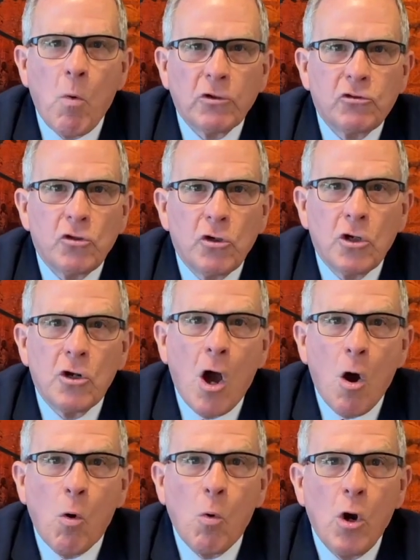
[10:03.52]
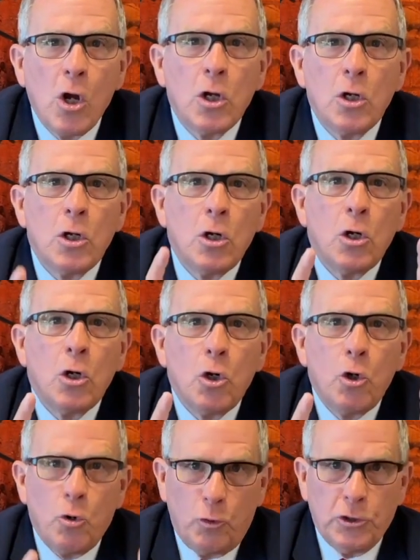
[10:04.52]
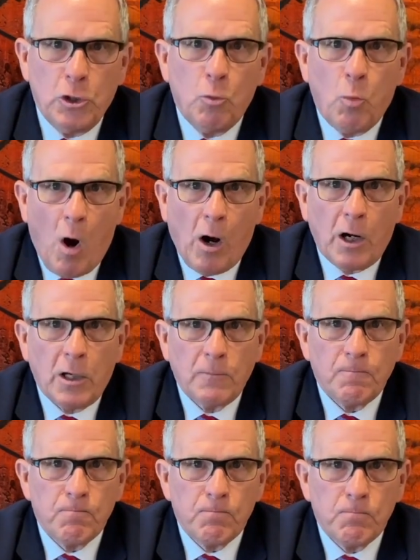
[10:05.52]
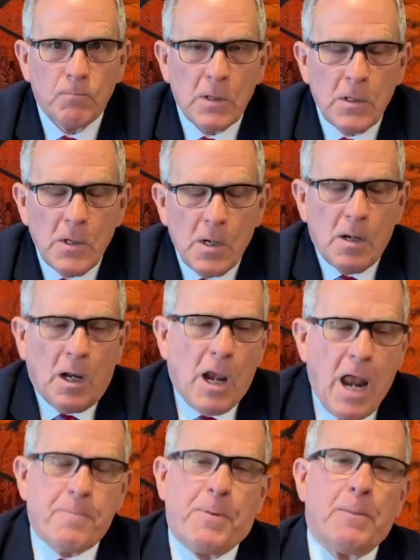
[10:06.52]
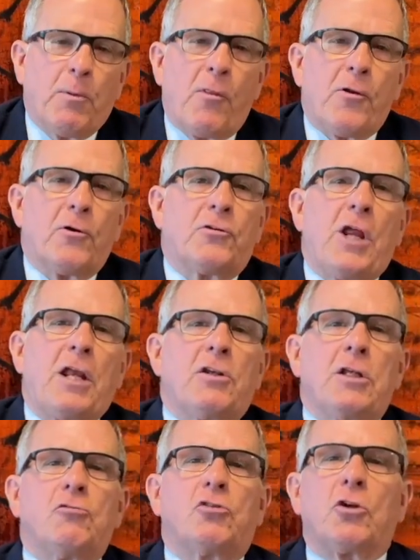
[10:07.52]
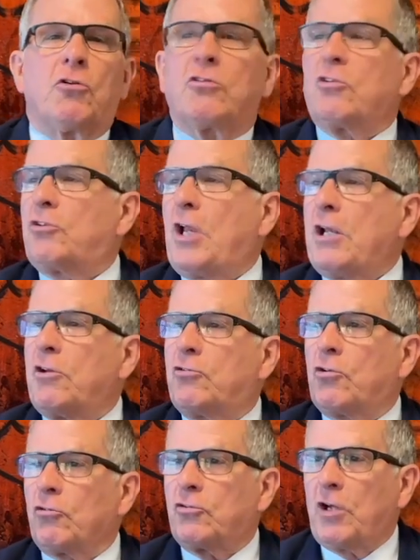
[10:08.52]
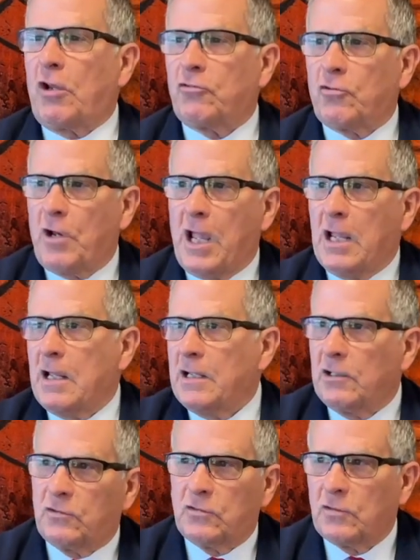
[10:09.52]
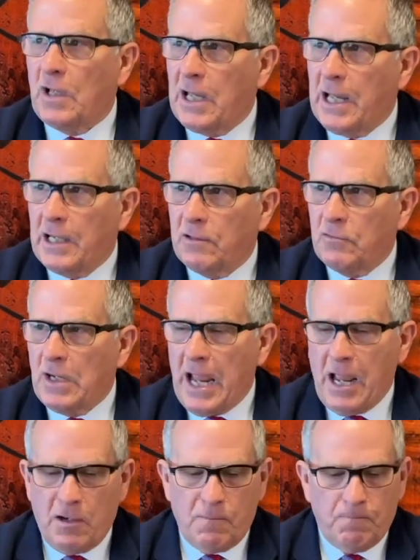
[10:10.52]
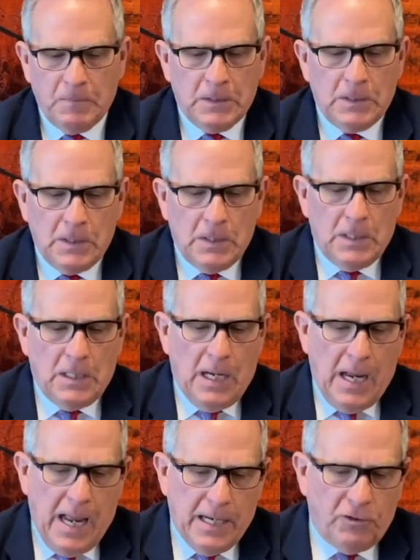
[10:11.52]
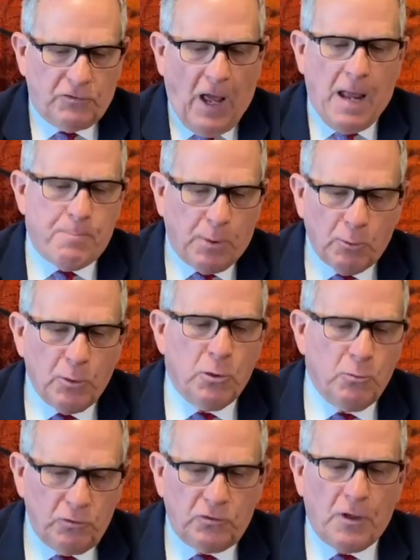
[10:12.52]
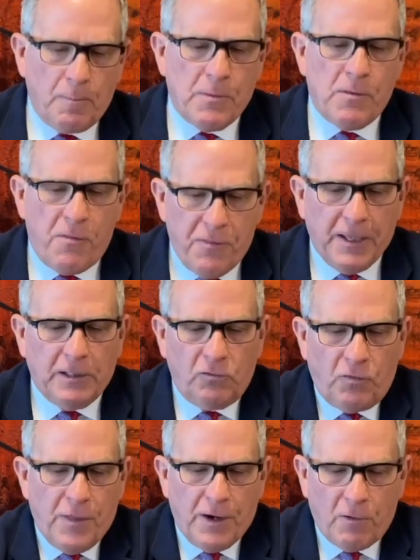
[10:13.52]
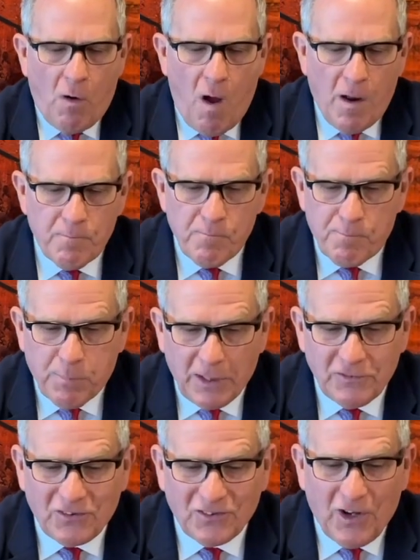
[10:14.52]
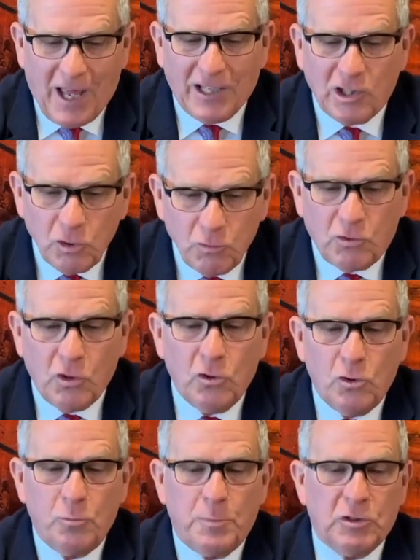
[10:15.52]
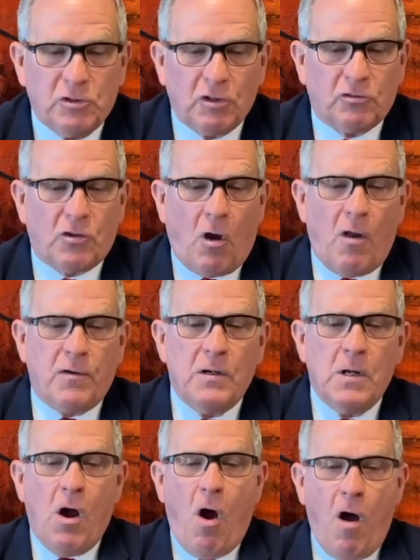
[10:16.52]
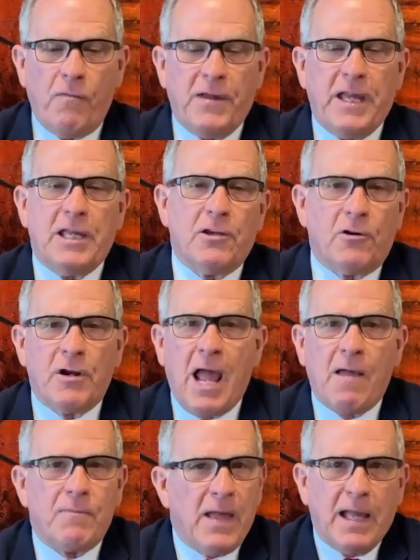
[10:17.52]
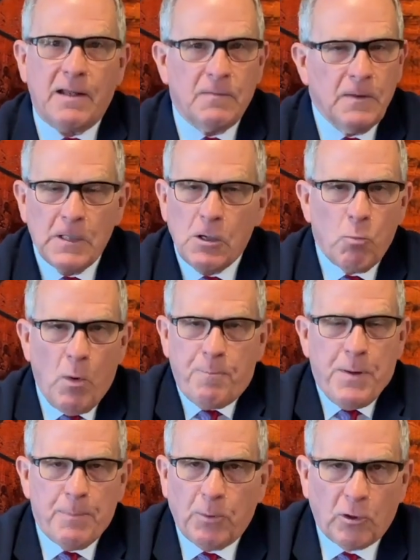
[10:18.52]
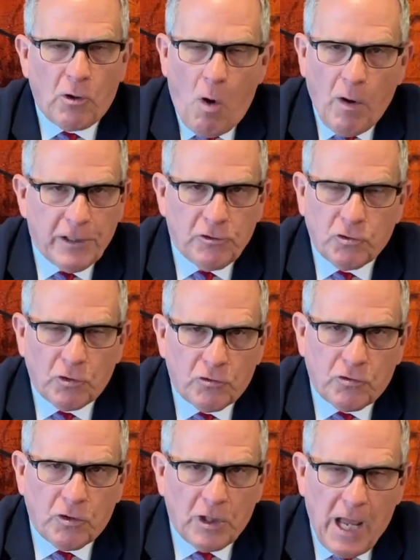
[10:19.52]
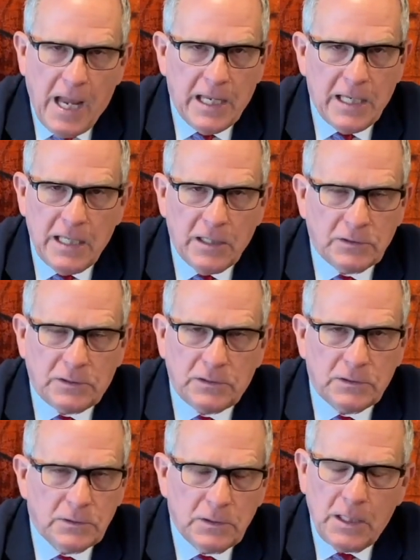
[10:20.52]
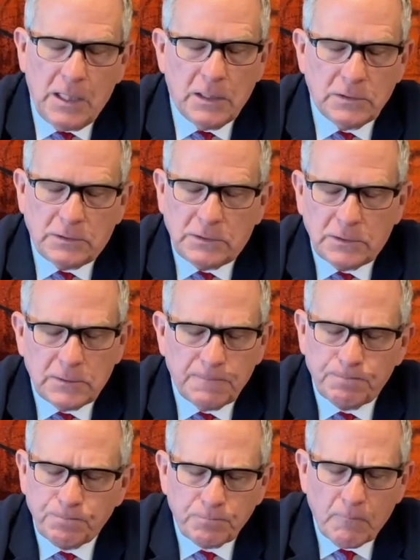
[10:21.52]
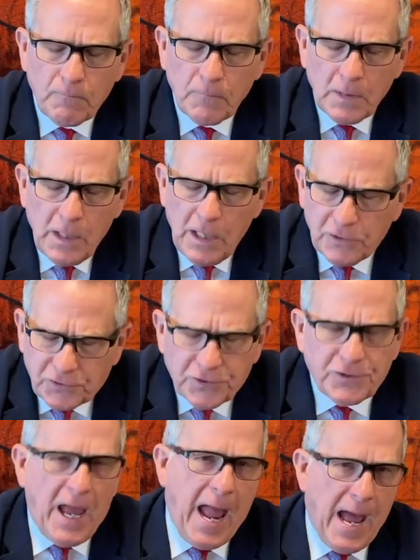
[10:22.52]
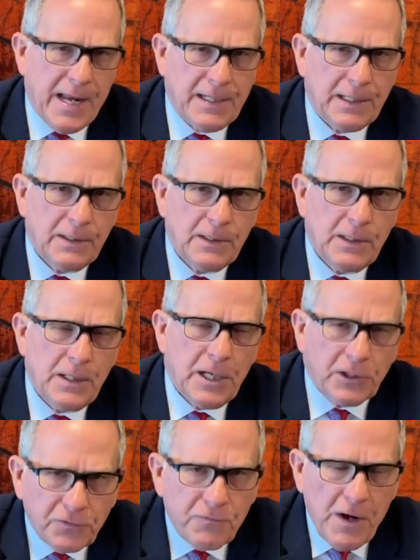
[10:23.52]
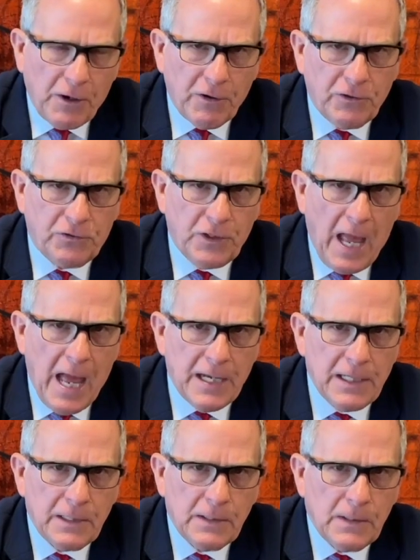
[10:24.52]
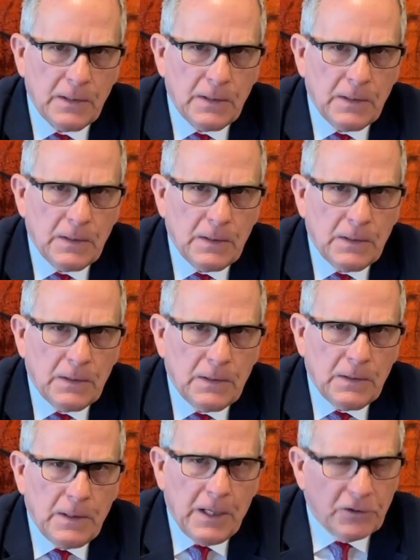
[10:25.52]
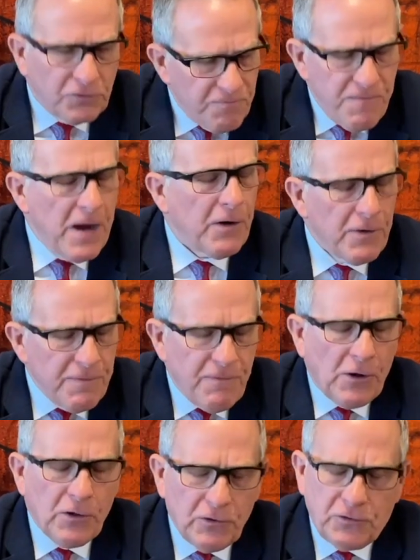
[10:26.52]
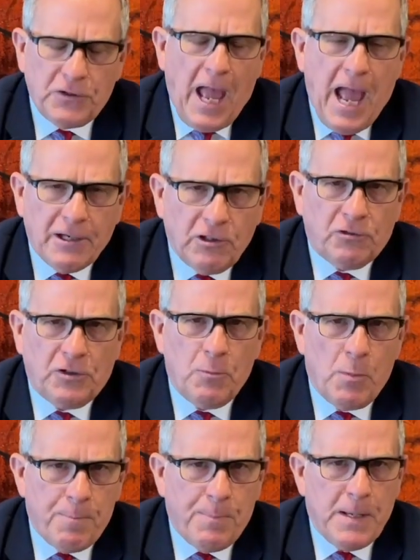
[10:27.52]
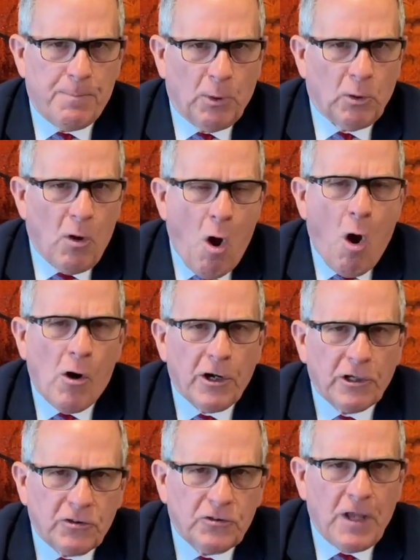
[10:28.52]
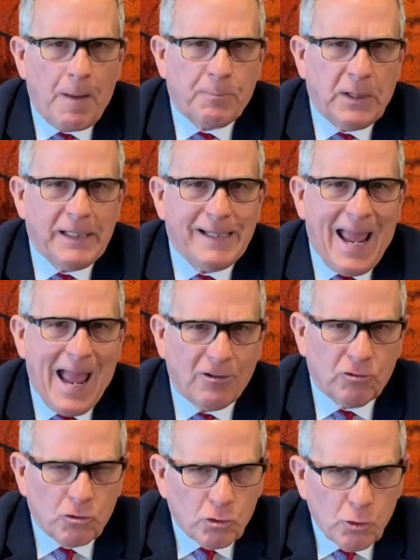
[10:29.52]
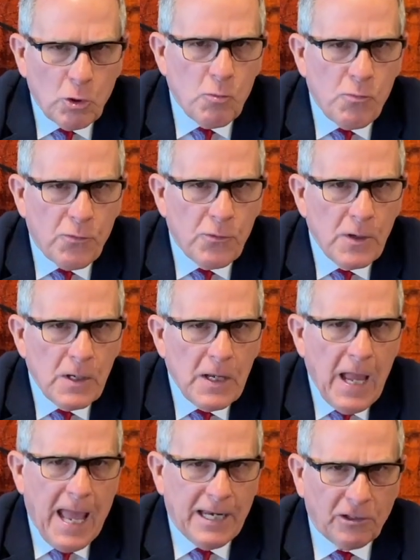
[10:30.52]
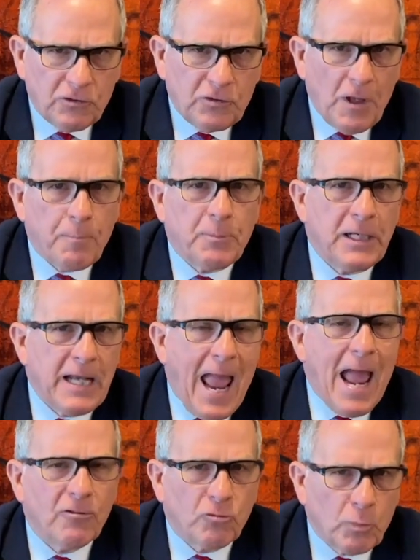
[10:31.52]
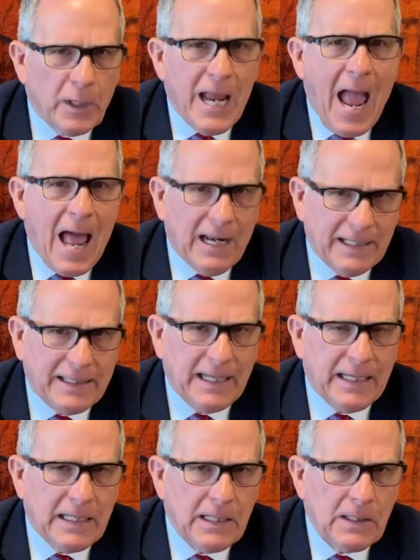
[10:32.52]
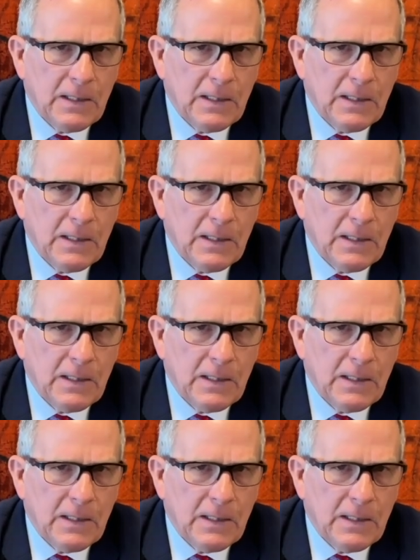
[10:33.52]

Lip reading: want you to know who you are. A lot of people that are attending church attended church yesterday, and it's and as I peruse some of the things that are on places like YouTube and just on the internet, and what people are calling church today is it's sad. It's very sad. It's very, very sad to see what people are accepting as truth and accepting as reality,